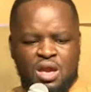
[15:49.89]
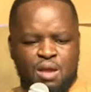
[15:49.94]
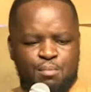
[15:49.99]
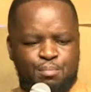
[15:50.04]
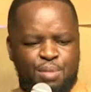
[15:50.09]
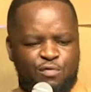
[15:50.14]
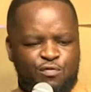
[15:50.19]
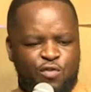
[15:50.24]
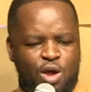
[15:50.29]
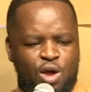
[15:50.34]

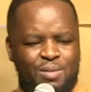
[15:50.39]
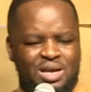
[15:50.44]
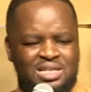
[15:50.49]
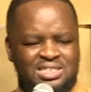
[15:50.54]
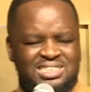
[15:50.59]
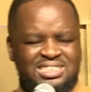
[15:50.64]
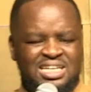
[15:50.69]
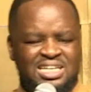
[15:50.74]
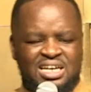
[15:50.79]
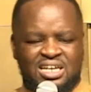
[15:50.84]

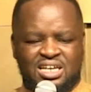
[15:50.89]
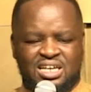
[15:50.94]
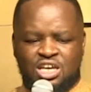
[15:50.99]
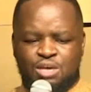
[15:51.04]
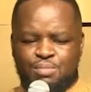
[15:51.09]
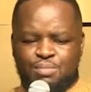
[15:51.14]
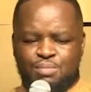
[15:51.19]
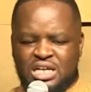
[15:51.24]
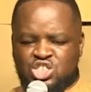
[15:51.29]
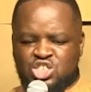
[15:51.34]
Performance,
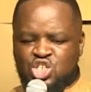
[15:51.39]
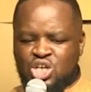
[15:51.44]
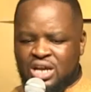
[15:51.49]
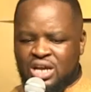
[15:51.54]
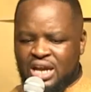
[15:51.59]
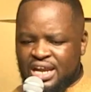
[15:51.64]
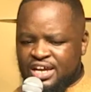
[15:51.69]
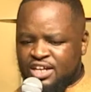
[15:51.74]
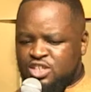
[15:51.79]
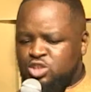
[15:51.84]
image,
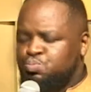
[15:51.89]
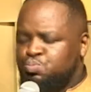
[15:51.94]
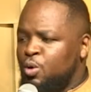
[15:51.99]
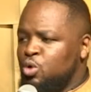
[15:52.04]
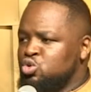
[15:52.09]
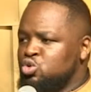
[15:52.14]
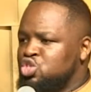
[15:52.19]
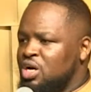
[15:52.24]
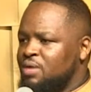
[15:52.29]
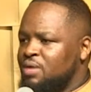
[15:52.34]
and
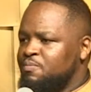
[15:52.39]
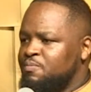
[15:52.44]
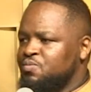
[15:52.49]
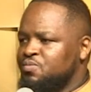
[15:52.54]
exposure.